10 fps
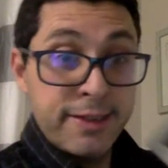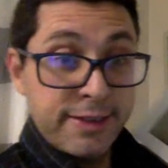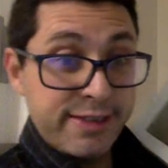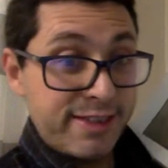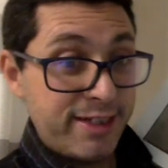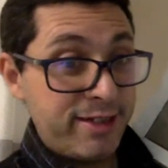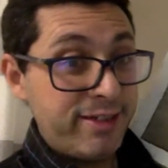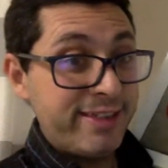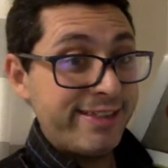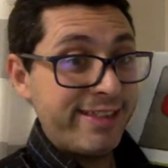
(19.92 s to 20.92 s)

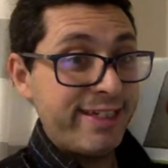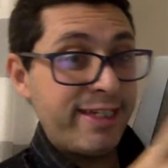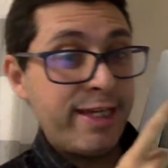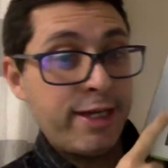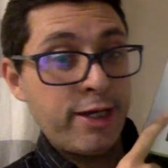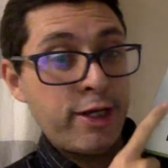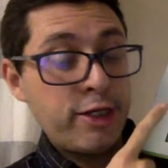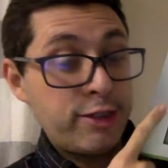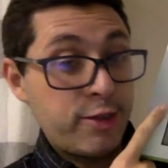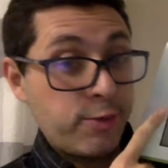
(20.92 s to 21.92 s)
Seriously,
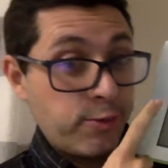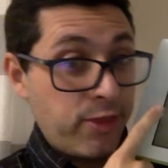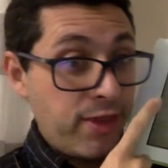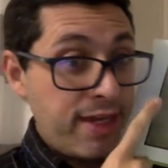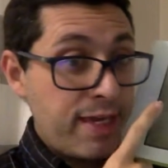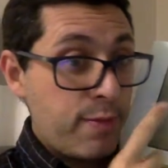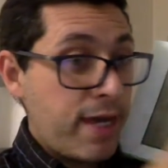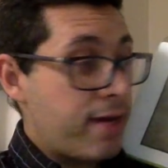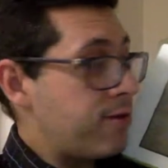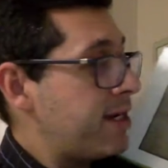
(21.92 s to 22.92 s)
don't think
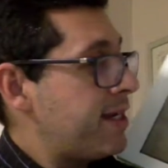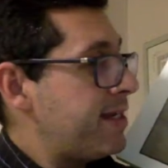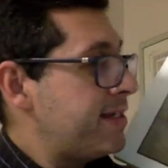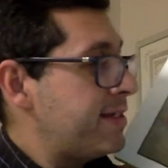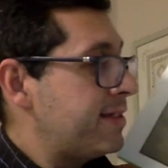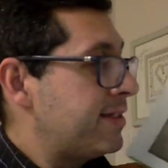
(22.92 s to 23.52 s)
about it.